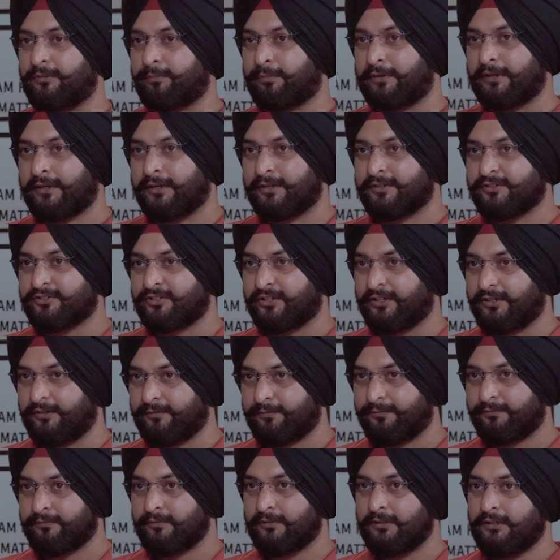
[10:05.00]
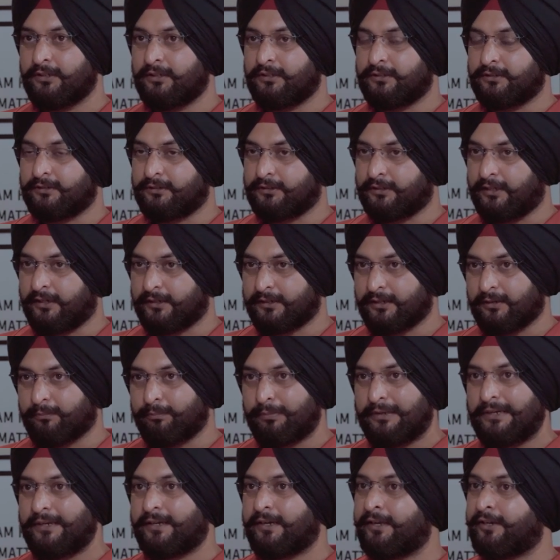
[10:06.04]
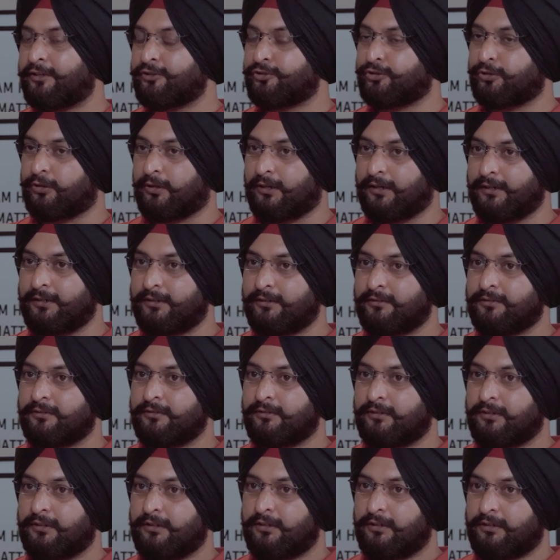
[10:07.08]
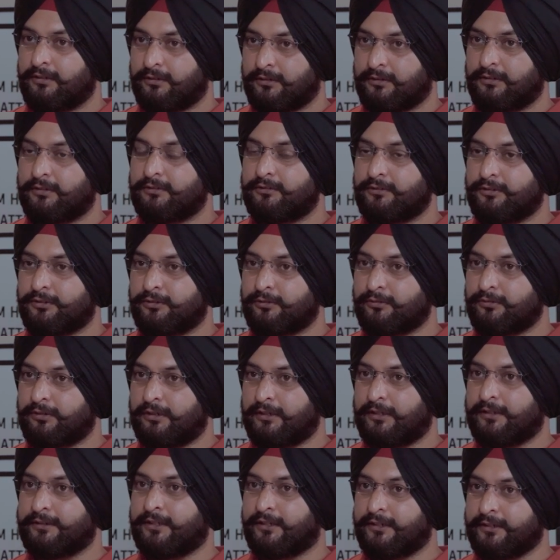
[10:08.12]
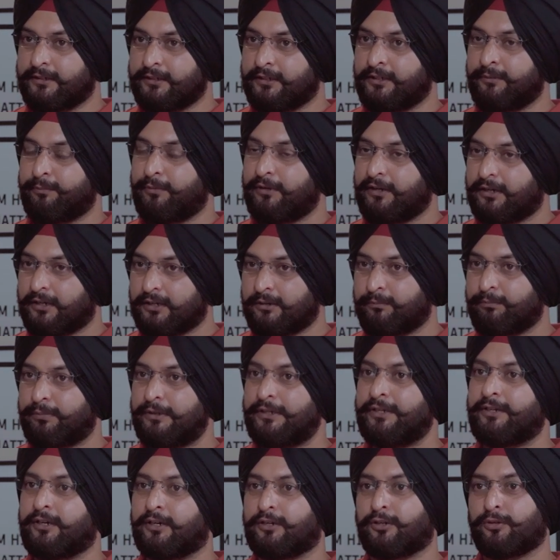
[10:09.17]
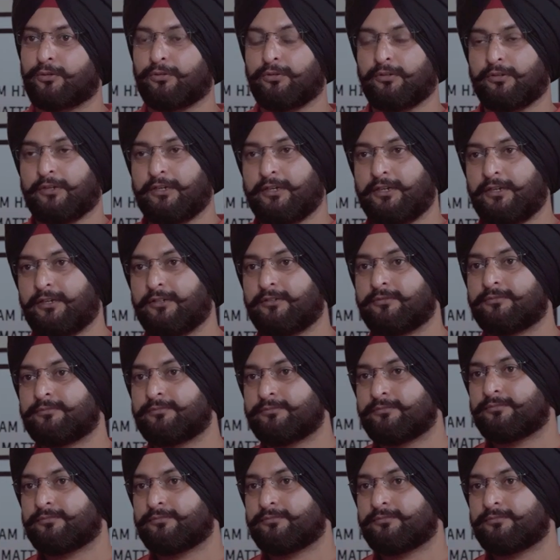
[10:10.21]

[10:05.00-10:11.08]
keeping it safe. They are completely insured. And they're keeping a complete control on it.